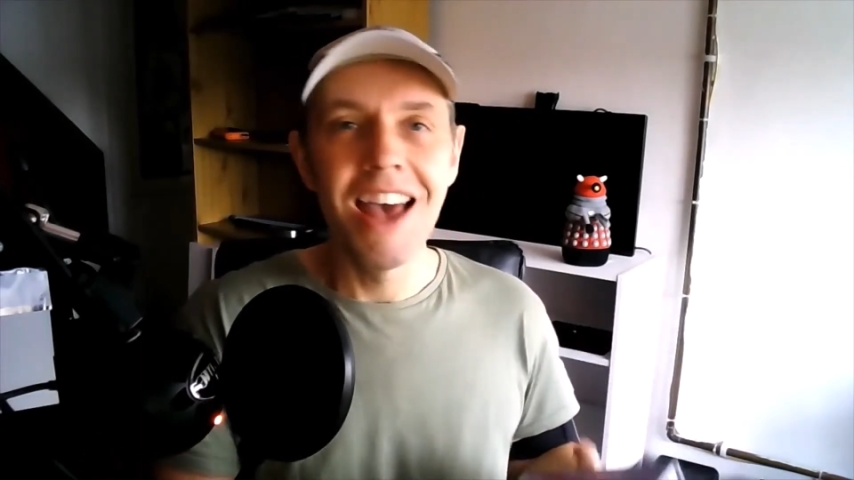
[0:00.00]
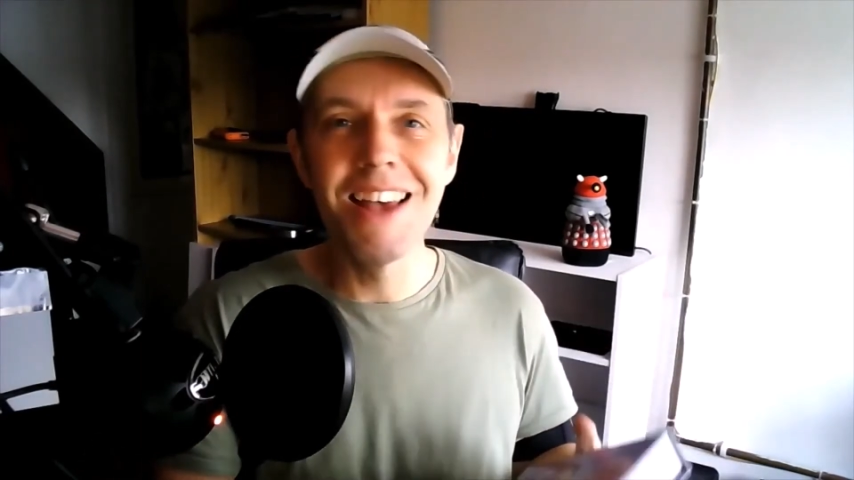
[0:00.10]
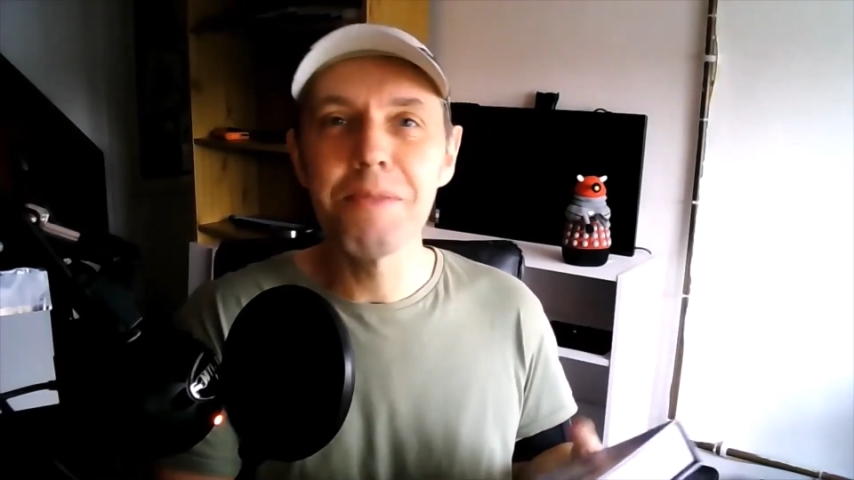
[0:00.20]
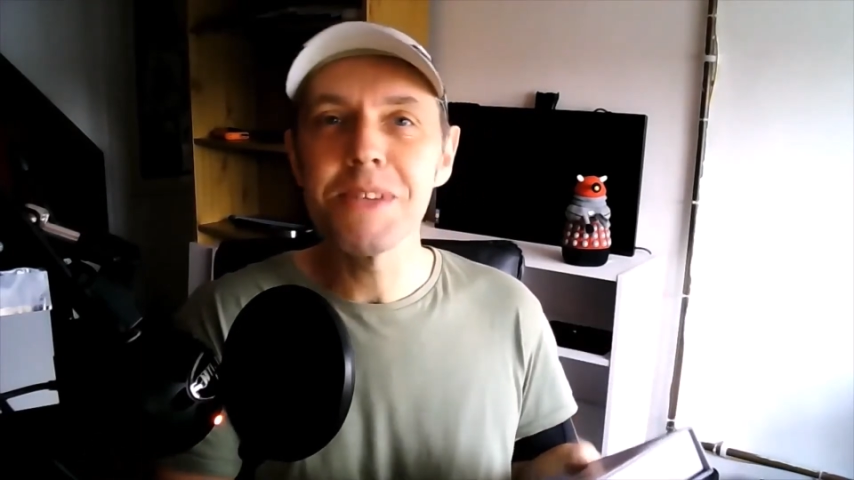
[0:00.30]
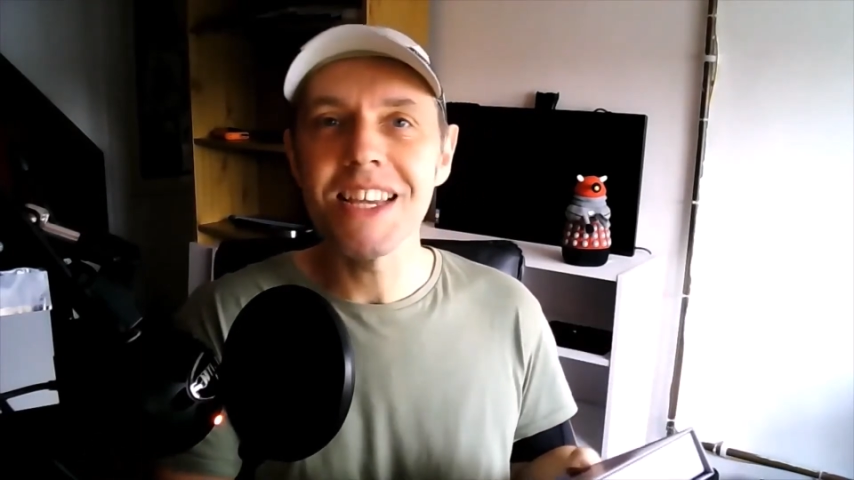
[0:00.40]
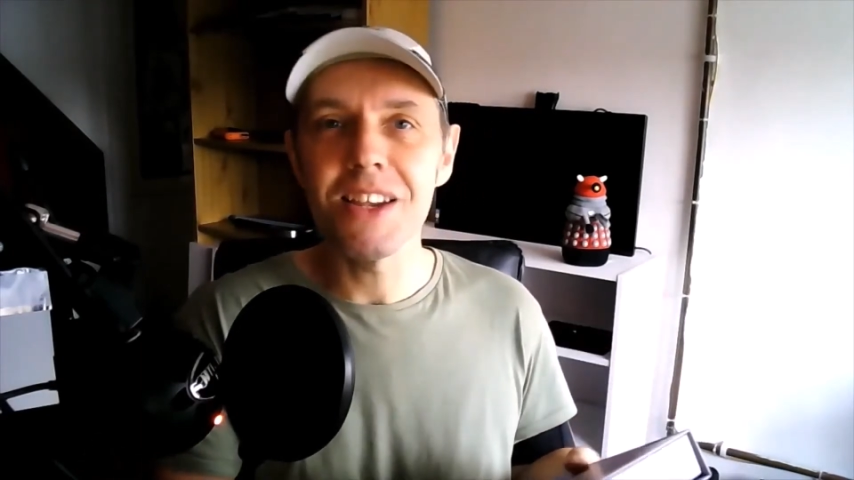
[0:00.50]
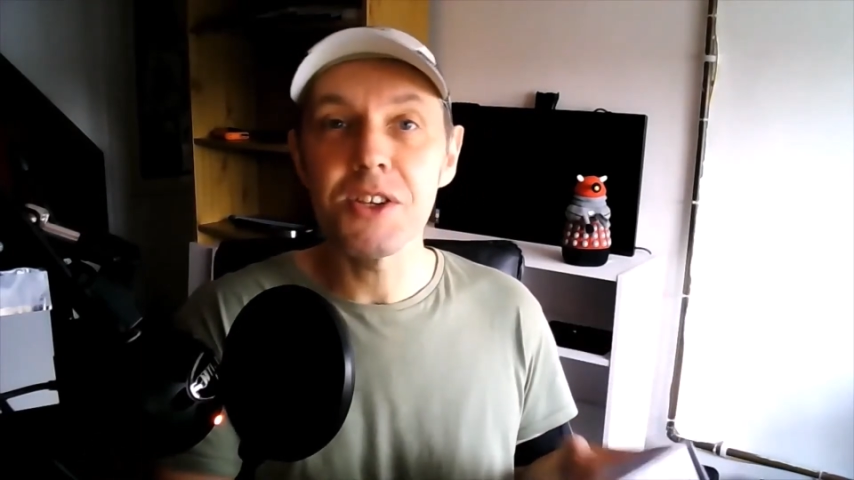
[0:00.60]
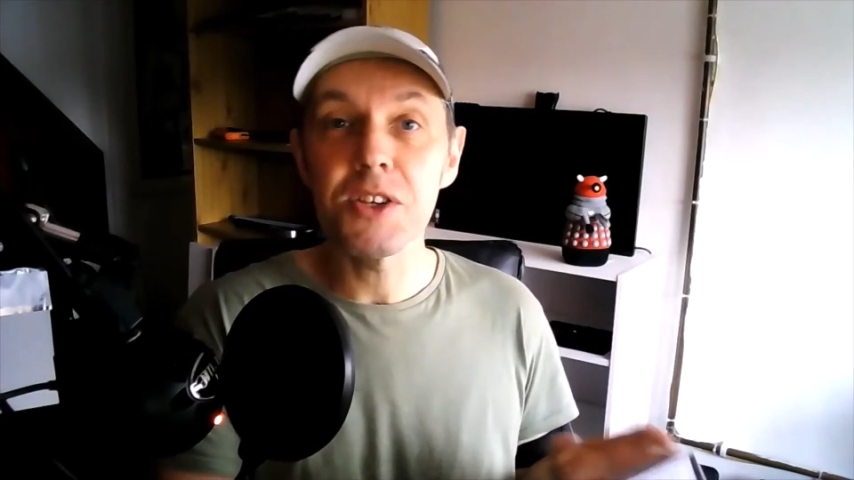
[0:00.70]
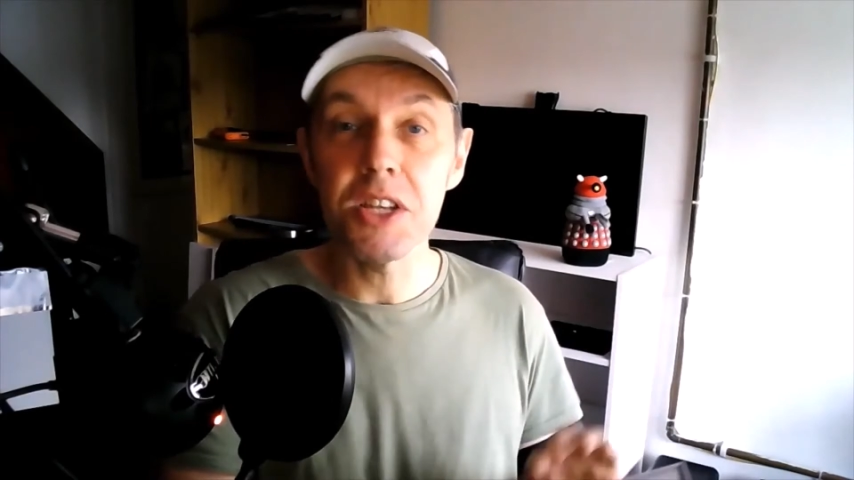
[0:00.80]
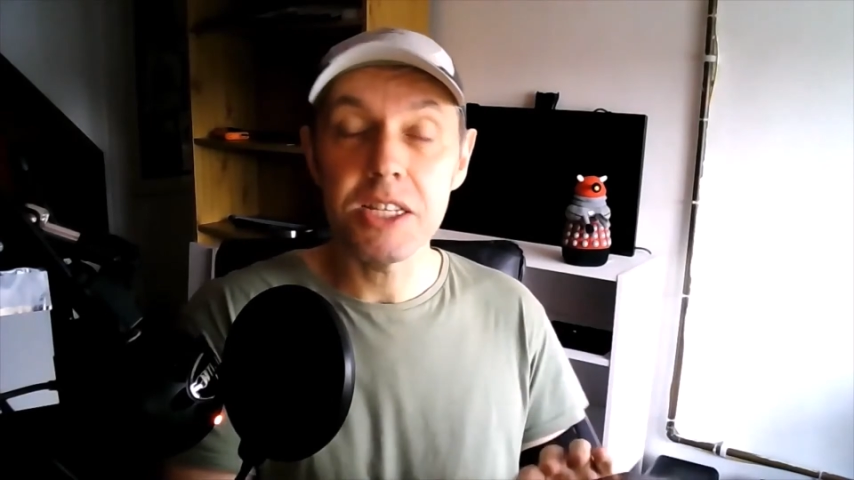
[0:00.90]
particularly on
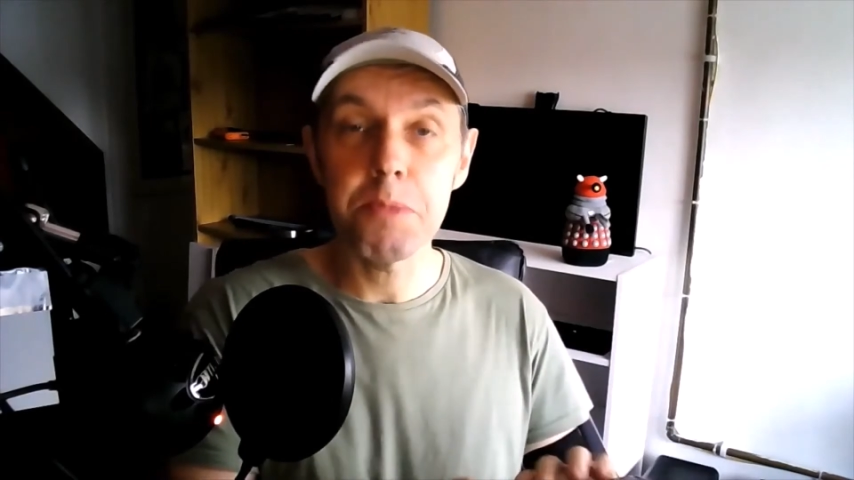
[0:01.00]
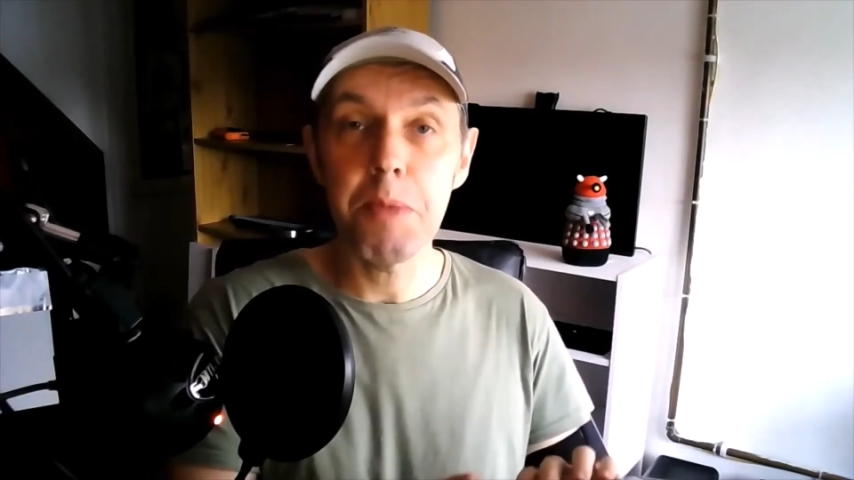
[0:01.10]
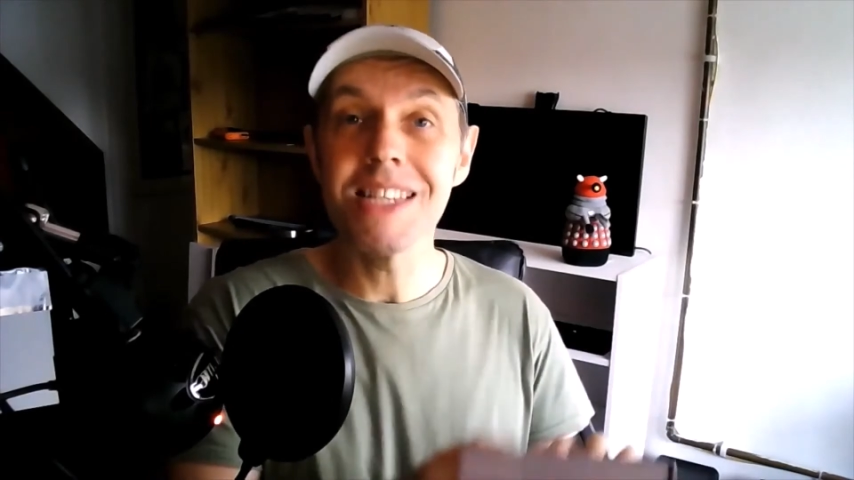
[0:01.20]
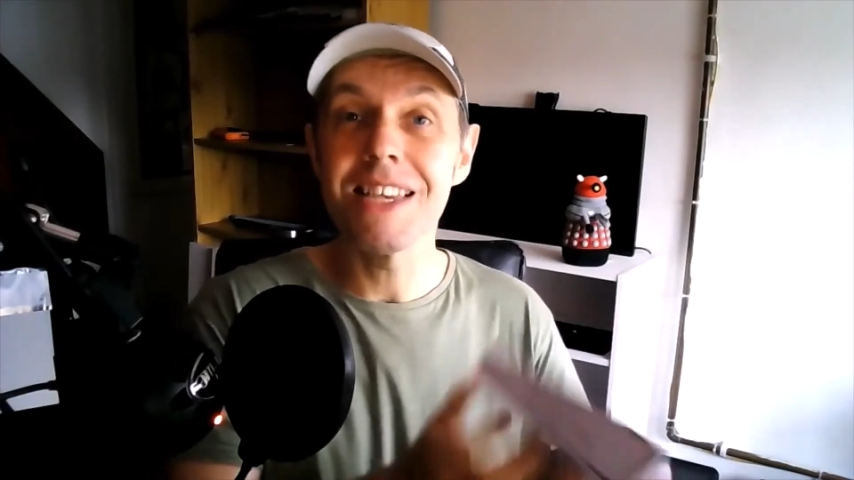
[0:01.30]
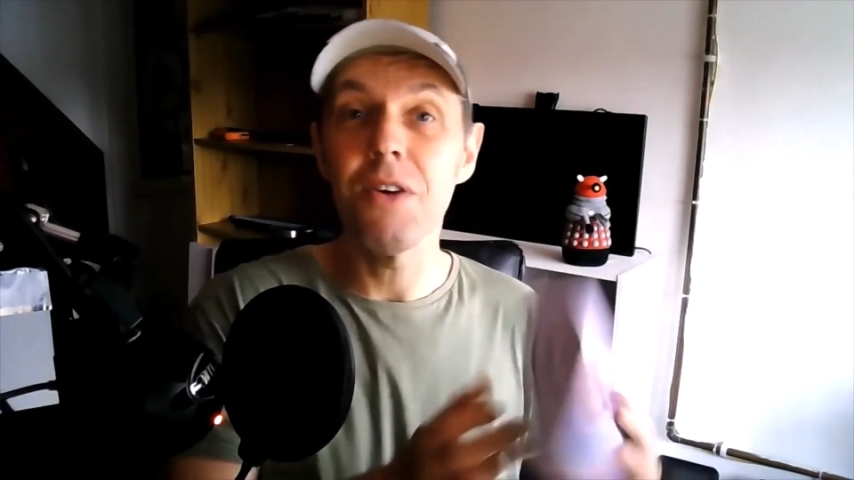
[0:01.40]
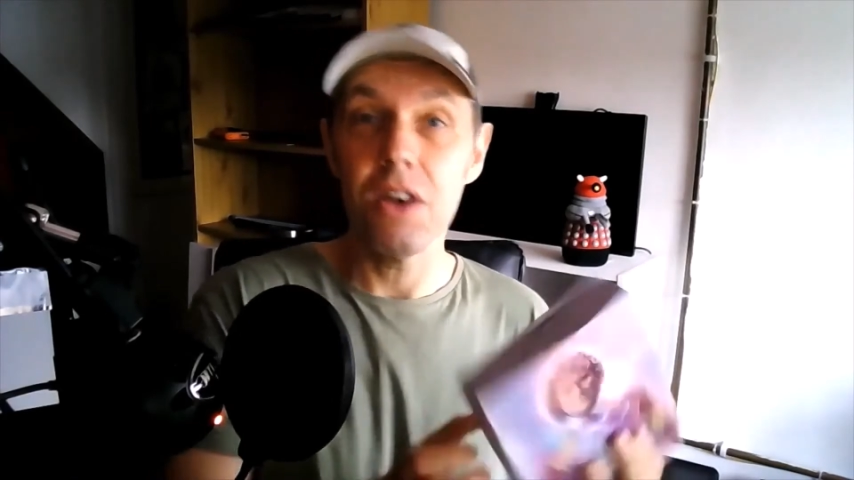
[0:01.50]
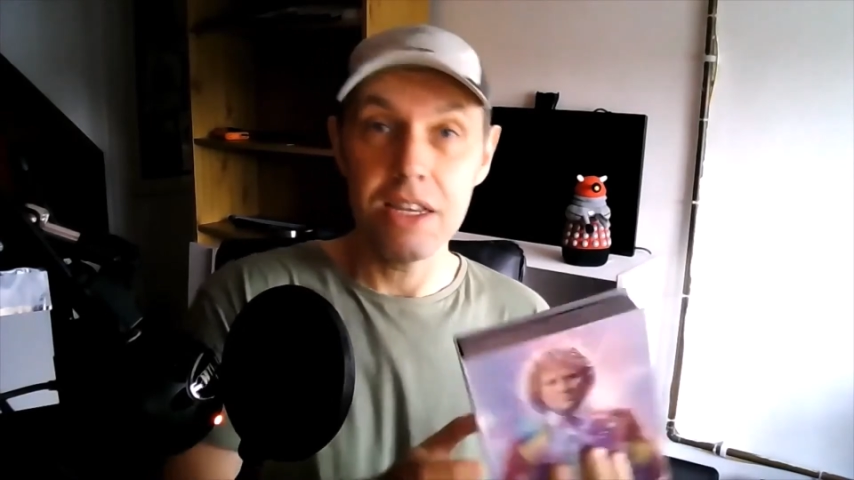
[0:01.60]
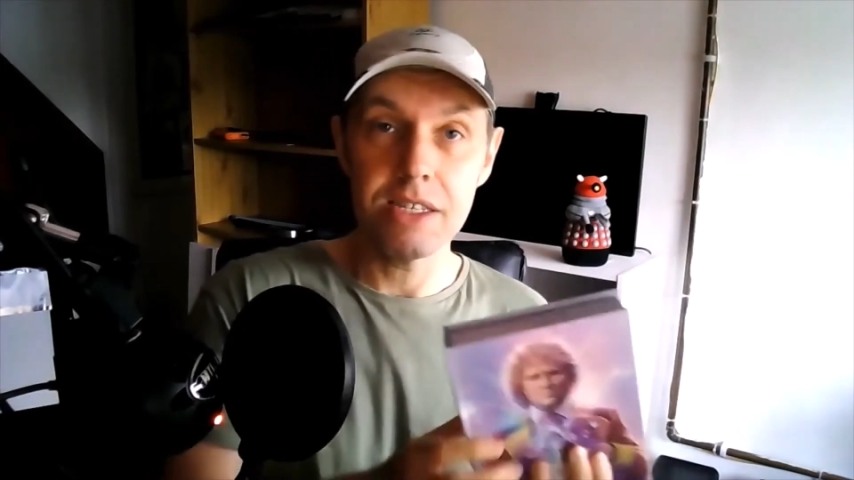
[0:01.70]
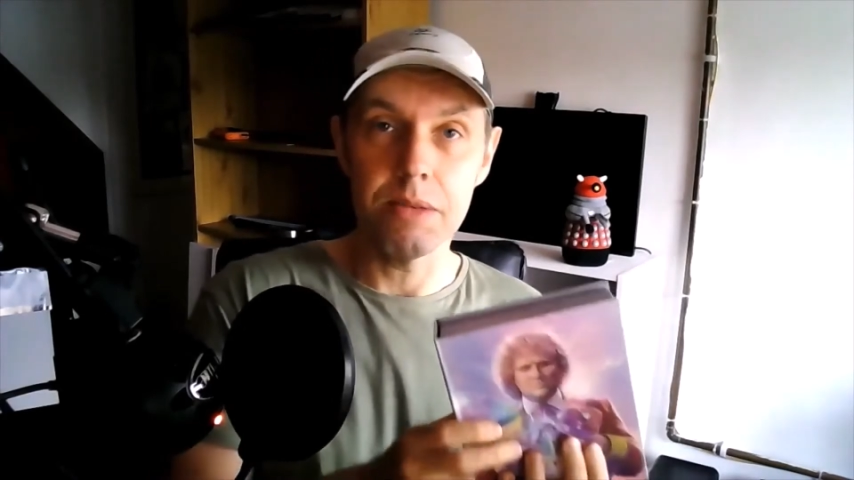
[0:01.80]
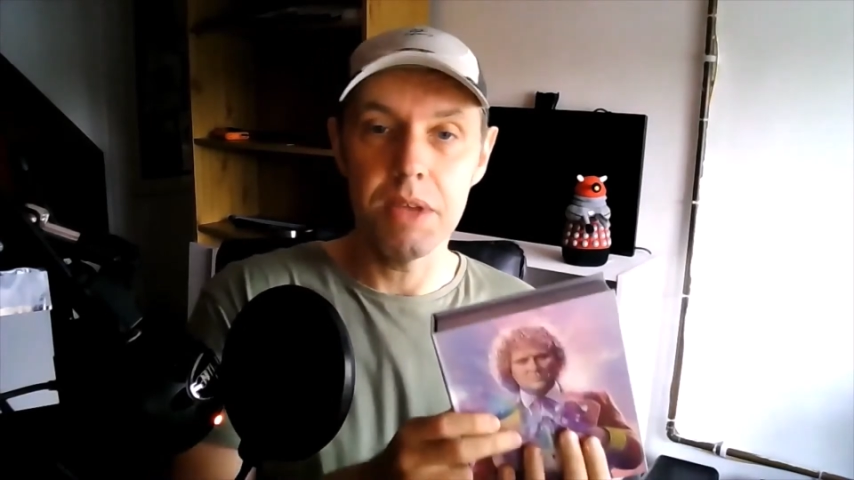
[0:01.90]
such an expensive item,